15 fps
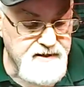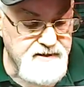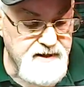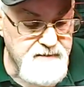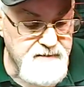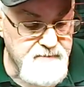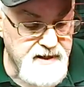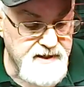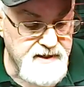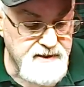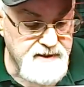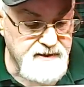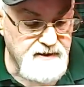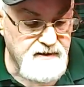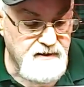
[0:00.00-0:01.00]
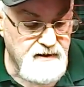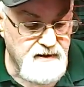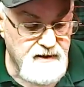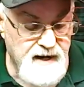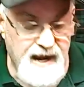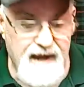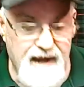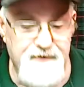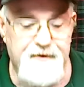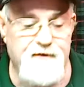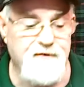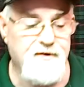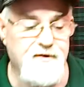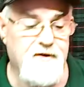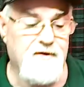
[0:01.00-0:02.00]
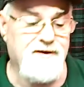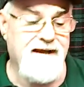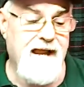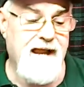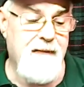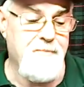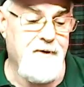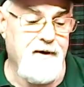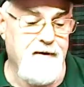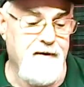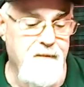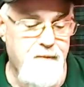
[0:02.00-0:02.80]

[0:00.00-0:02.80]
They made a little add-on called Camera.